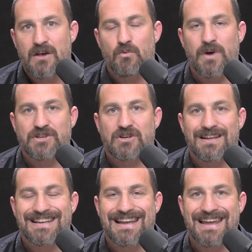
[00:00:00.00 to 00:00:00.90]
which
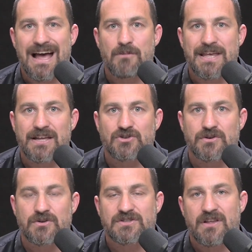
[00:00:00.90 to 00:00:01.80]
can now be
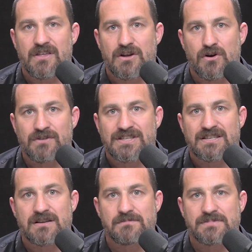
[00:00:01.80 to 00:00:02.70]
introduced to the nervous
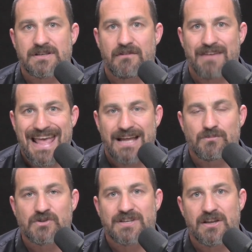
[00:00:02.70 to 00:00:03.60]
systems of
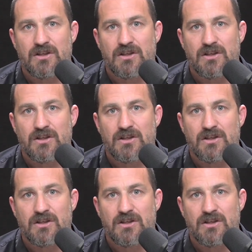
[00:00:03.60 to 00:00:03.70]
animals and